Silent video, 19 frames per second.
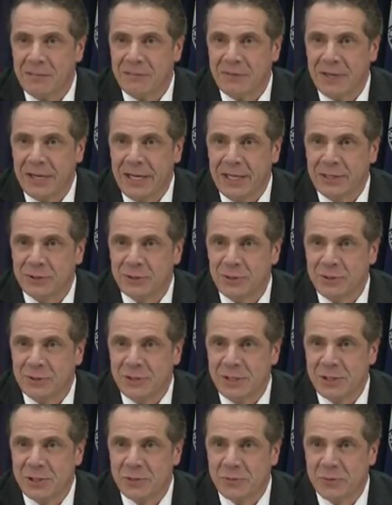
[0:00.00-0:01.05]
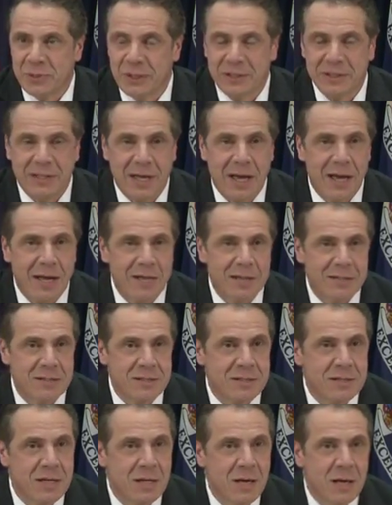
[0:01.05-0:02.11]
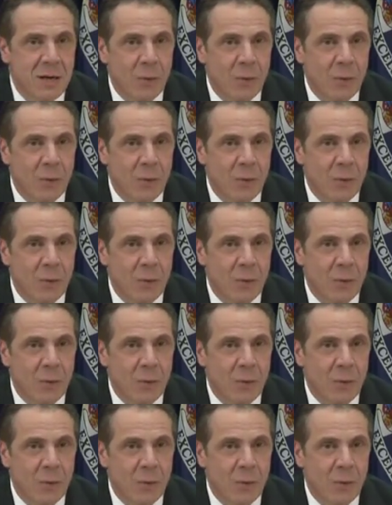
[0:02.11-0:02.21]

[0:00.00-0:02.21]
the financial district, as